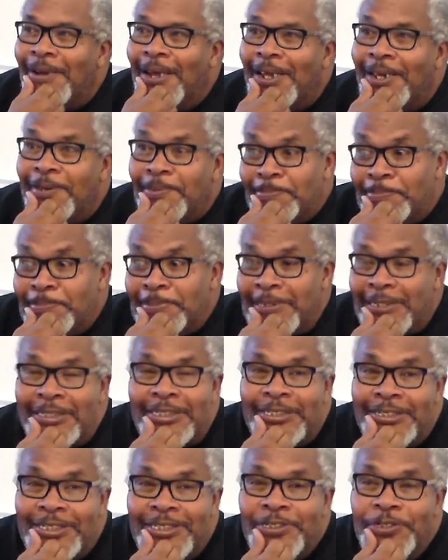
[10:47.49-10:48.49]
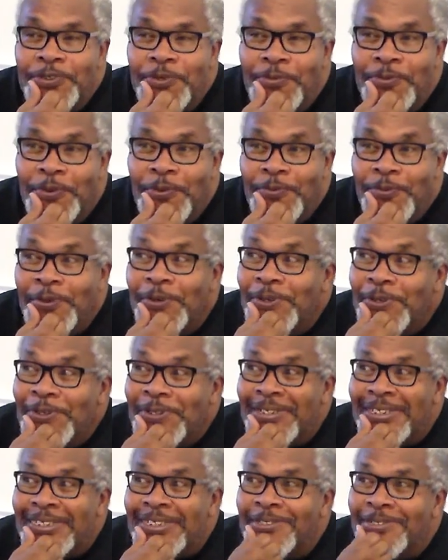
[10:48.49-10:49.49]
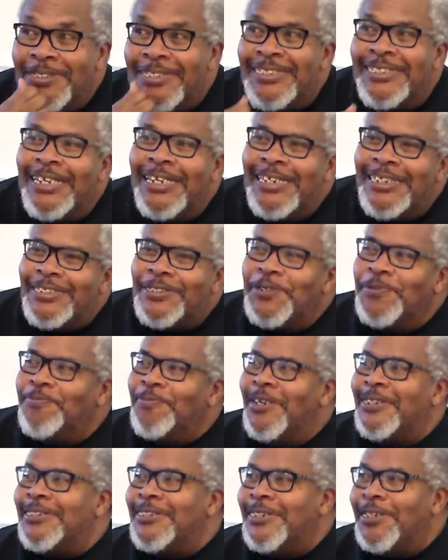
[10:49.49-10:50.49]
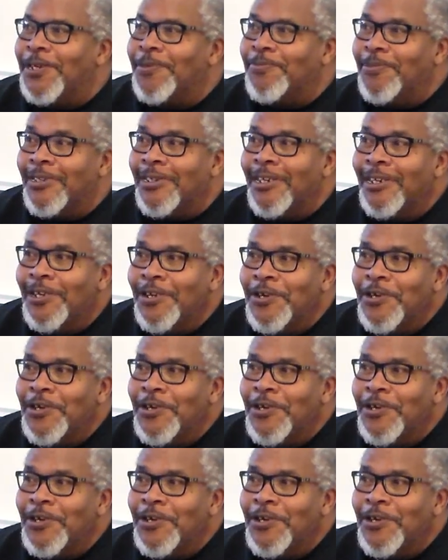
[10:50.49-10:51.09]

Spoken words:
I assume the world seems to change so much now, but